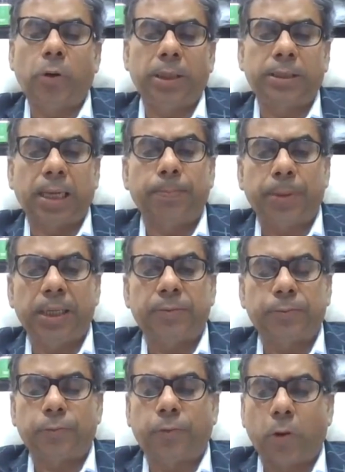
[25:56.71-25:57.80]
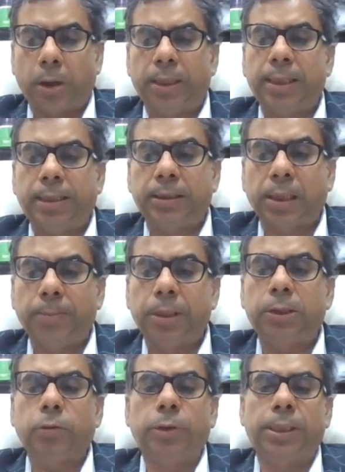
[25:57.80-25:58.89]
For example, if foreigner is
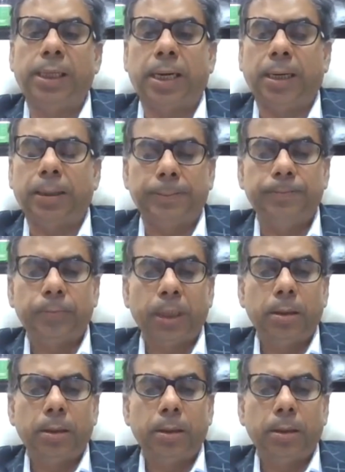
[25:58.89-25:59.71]
coming to India